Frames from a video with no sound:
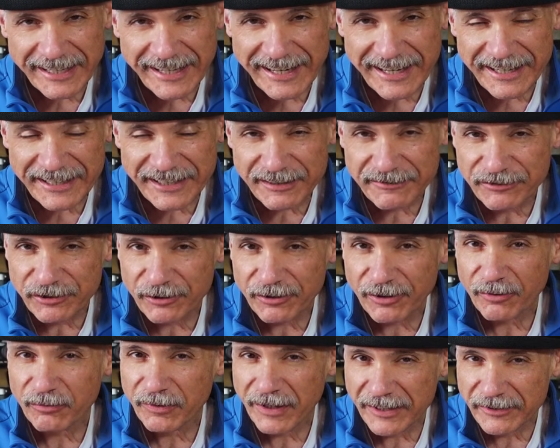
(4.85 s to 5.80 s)
And if
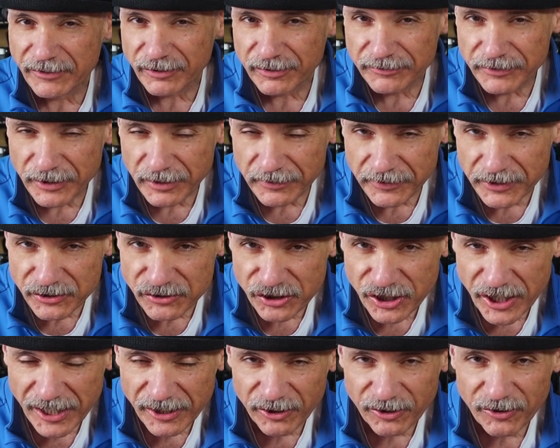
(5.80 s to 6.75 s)
you're a regular viewer of this
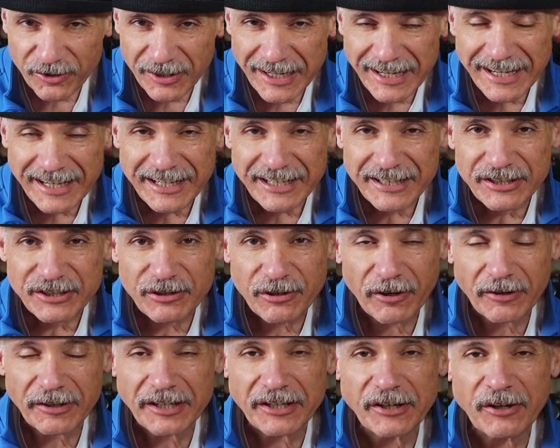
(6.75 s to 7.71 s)
channel, you
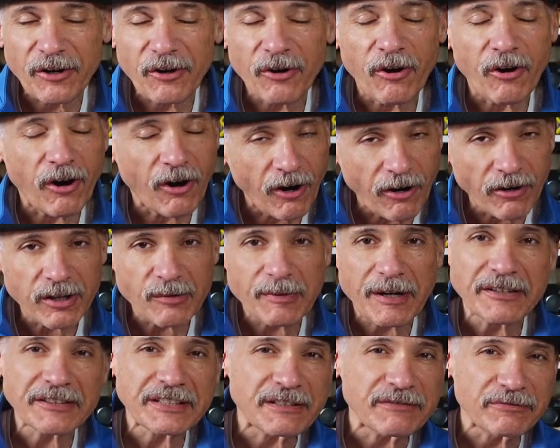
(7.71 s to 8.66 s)
already know all
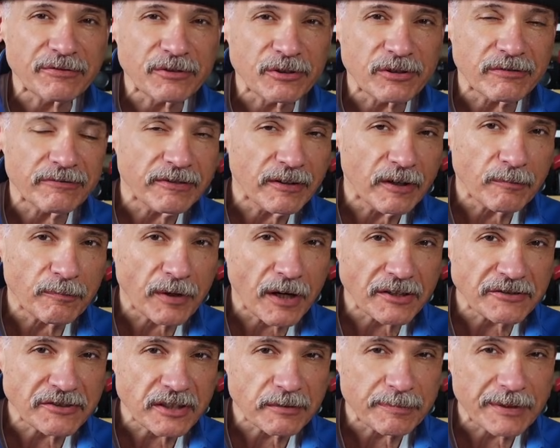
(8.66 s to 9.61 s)
about the Frugal Film
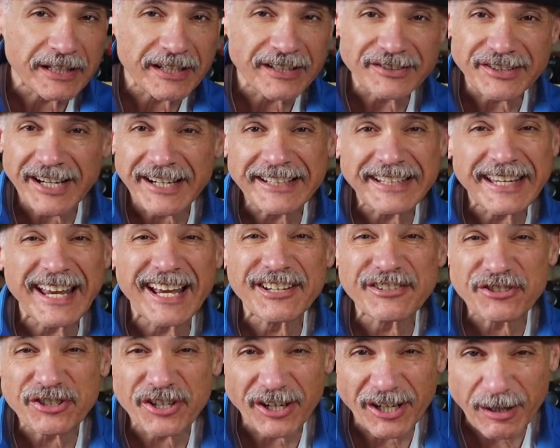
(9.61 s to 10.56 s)
Project because I
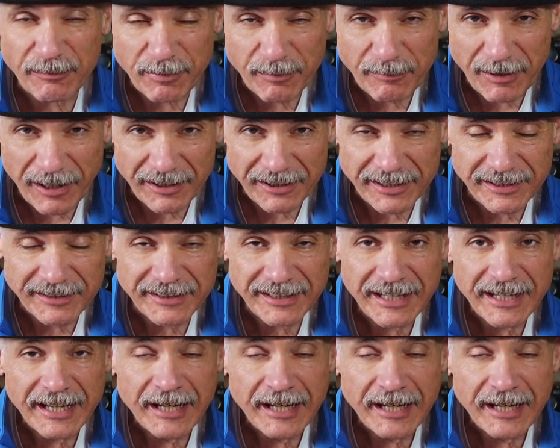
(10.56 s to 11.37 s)
can't shut up about it.